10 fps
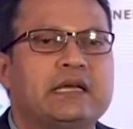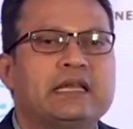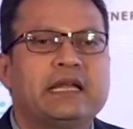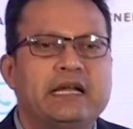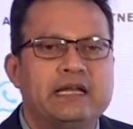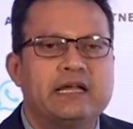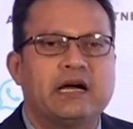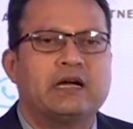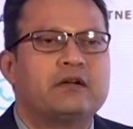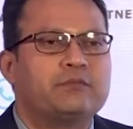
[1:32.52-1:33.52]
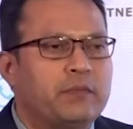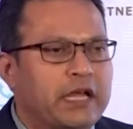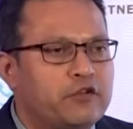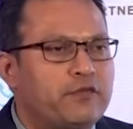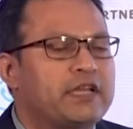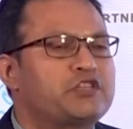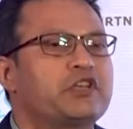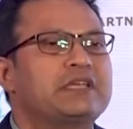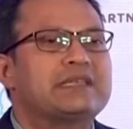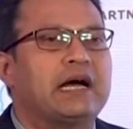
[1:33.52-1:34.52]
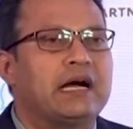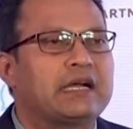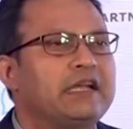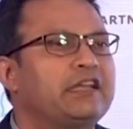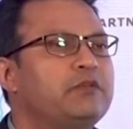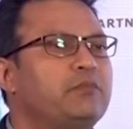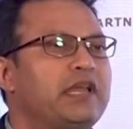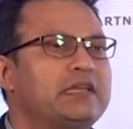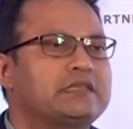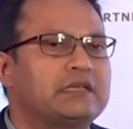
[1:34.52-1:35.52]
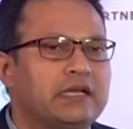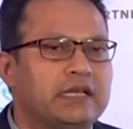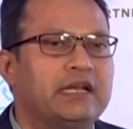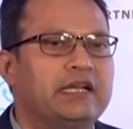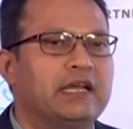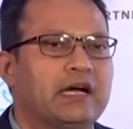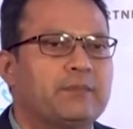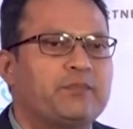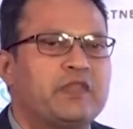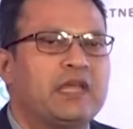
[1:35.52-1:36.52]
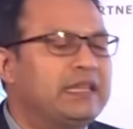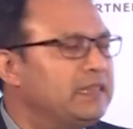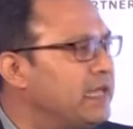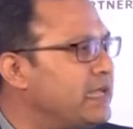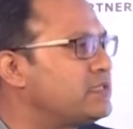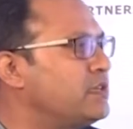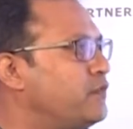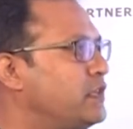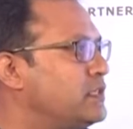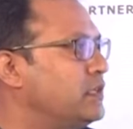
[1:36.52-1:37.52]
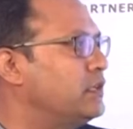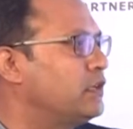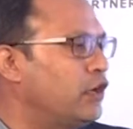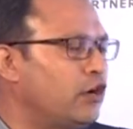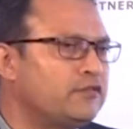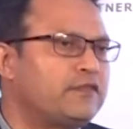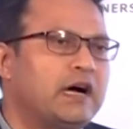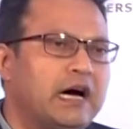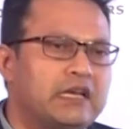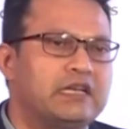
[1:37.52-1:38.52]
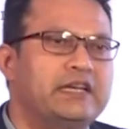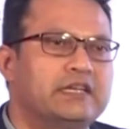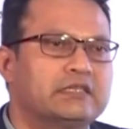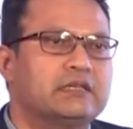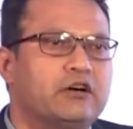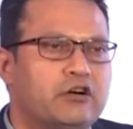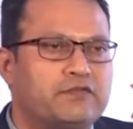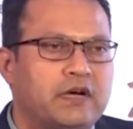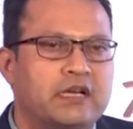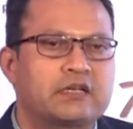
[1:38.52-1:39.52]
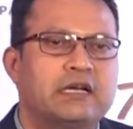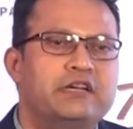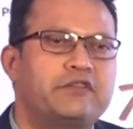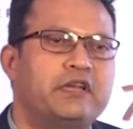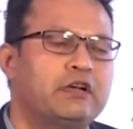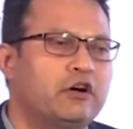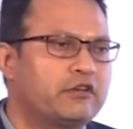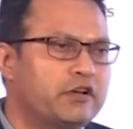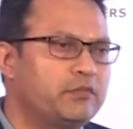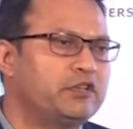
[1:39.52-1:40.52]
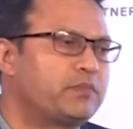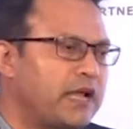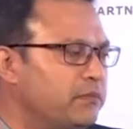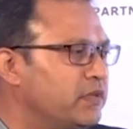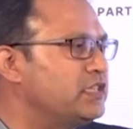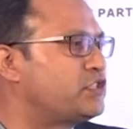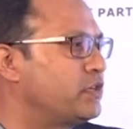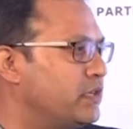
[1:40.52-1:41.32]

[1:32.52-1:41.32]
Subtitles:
in India. Manufacturings are getting placed in India. And that's the vision of our leader, of our country, Honorable Prime Minister